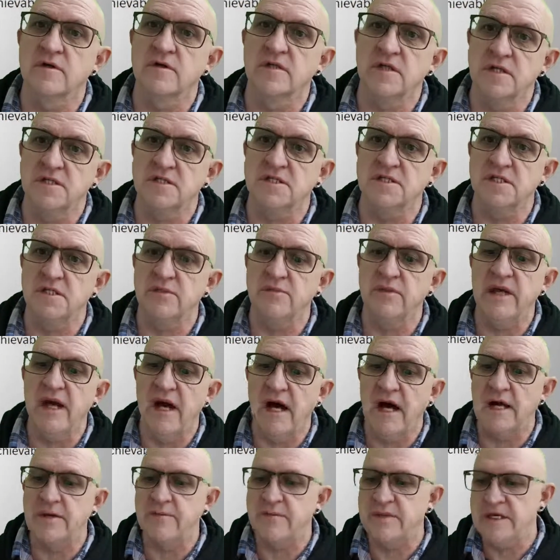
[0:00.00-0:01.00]
can see
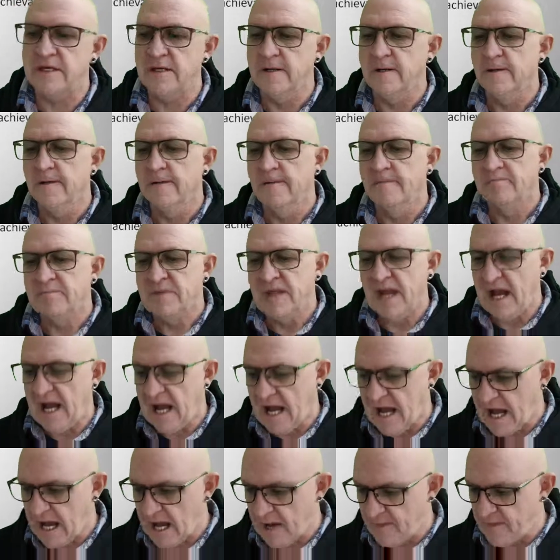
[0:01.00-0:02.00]
behind me,
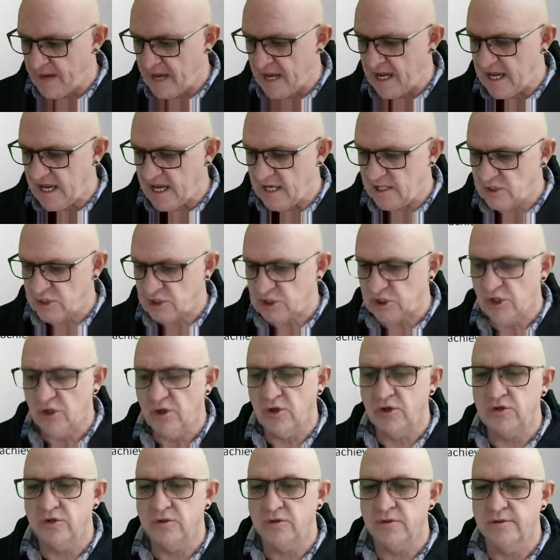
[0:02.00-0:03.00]
and so
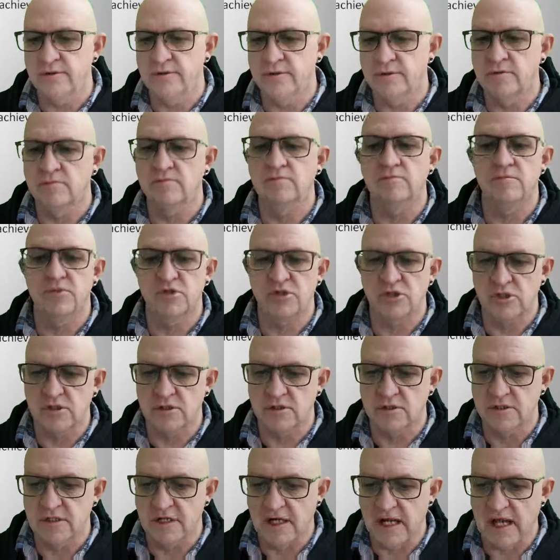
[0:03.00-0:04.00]
you
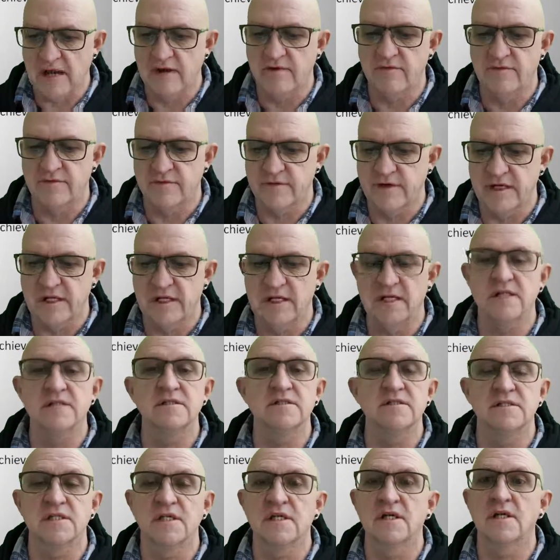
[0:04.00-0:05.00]
shouldn't have any
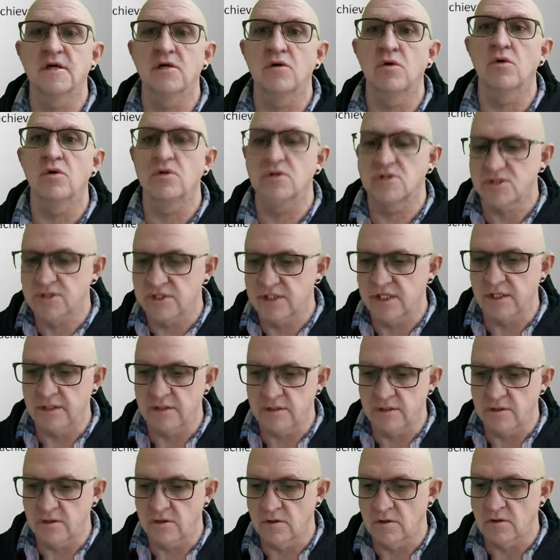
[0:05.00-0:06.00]
zinc or
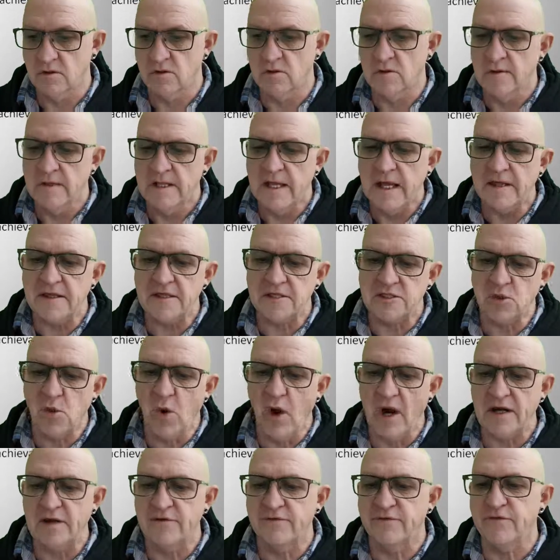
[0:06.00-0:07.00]
tin, or there's
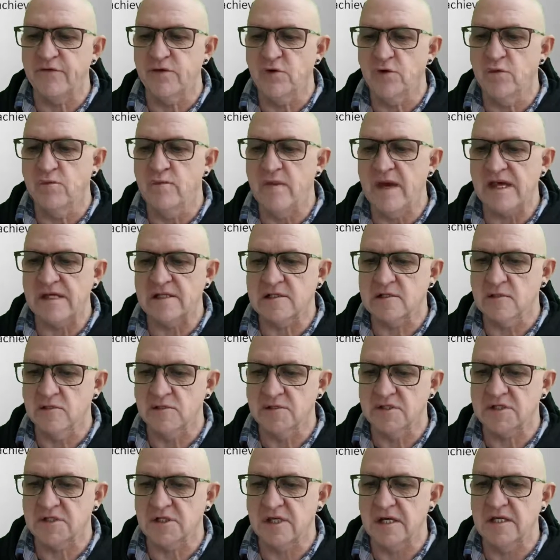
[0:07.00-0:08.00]
quite a few
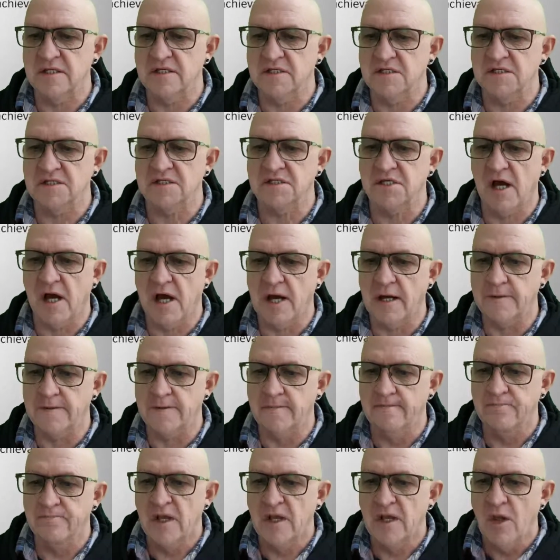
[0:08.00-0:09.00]
metals inside.
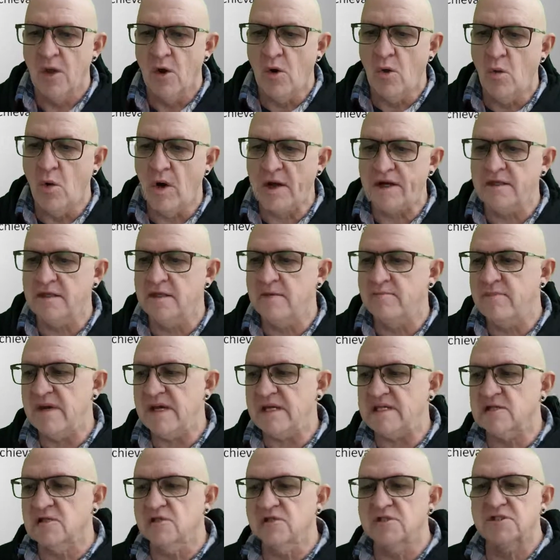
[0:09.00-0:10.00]
One of the
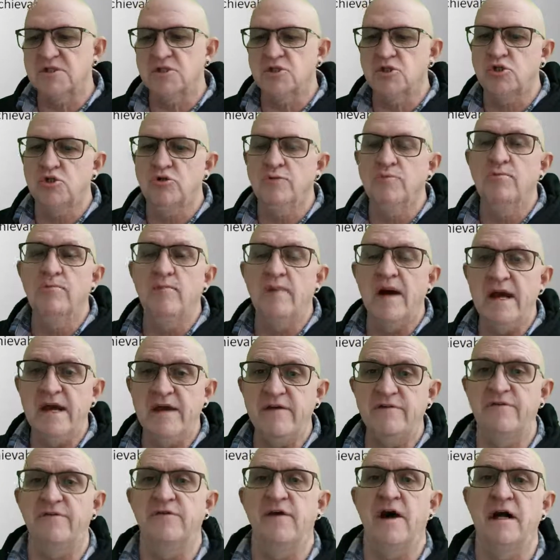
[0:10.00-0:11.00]
metals that you may
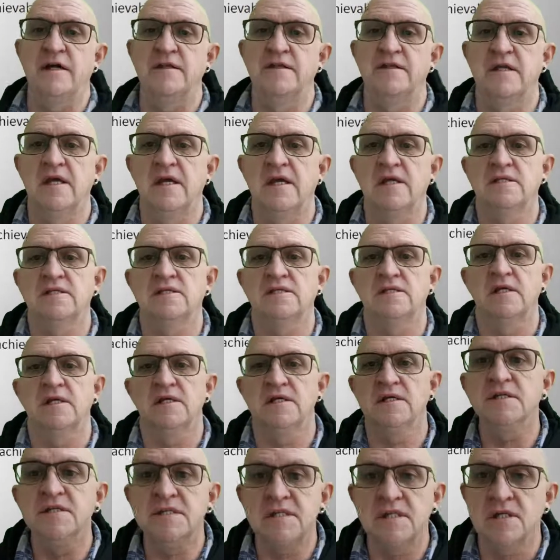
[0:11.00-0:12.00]
find that
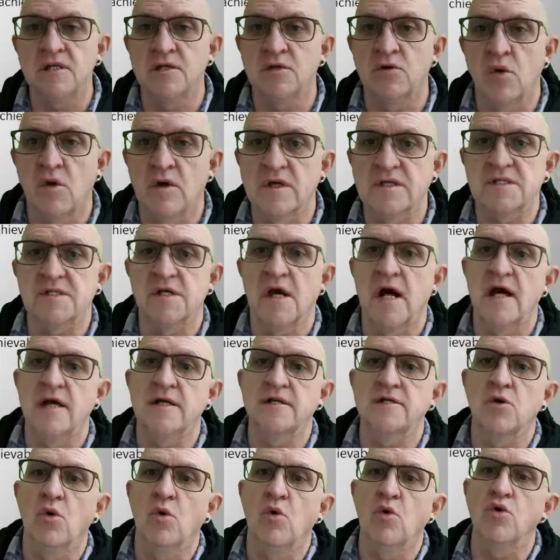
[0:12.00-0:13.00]
is
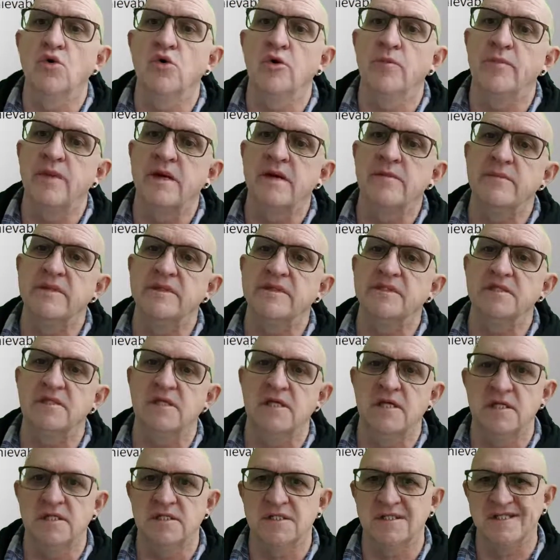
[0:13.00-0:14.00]
inside all your pigments
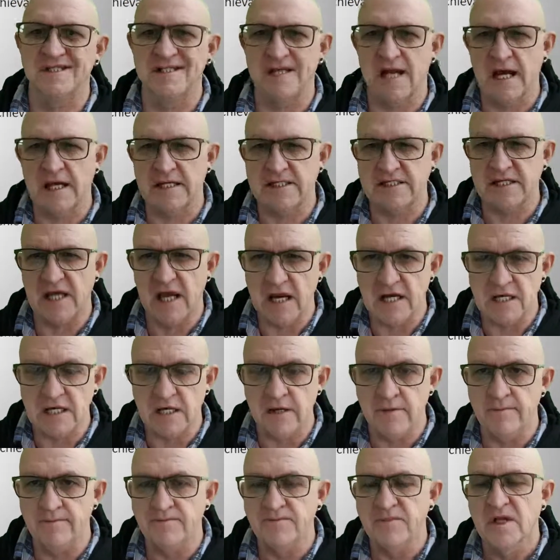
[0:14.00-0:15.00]
is
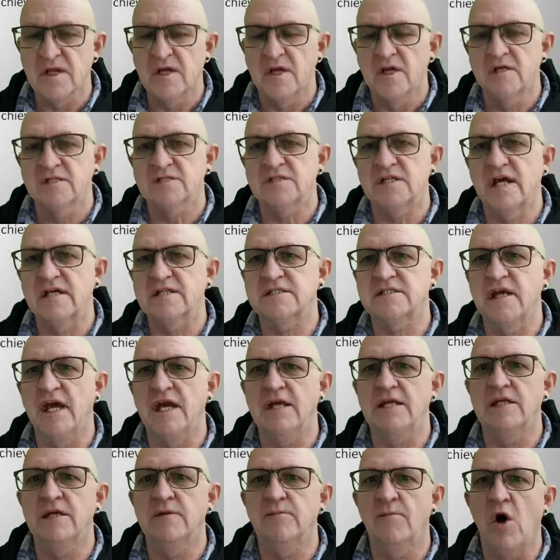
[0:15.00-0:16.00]
titanium.
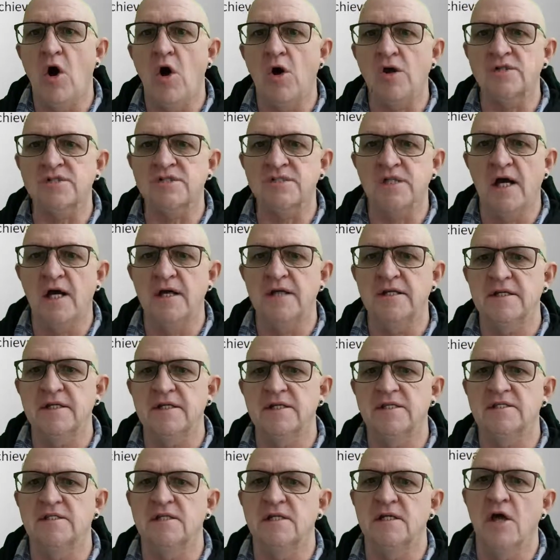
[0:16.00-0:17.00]
Titanium oxide
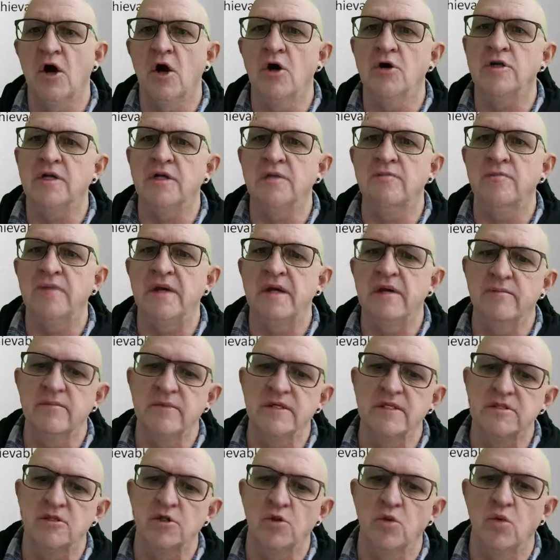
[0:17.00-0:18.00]
is the only
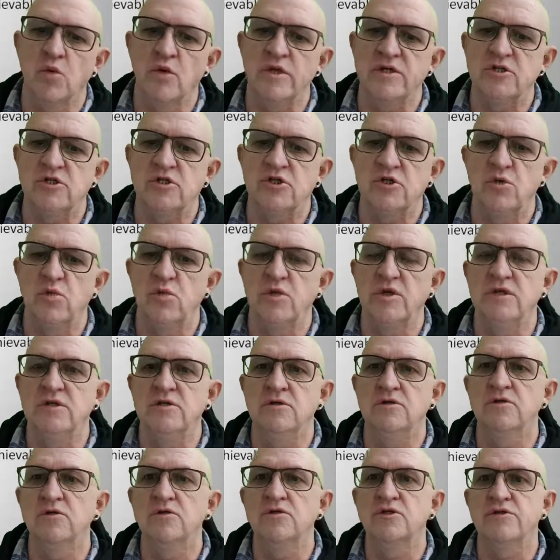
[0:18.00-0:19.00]
pigment which we
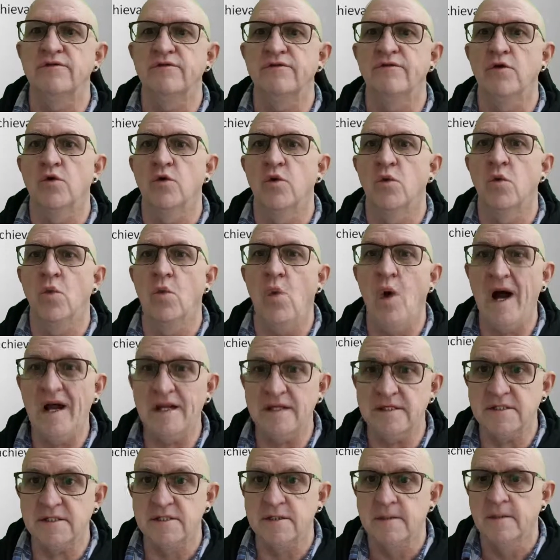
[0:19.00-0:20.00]
use for
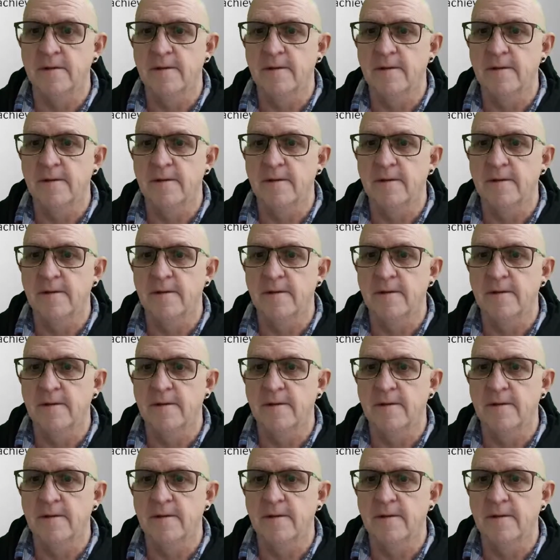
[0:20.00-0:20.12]
white,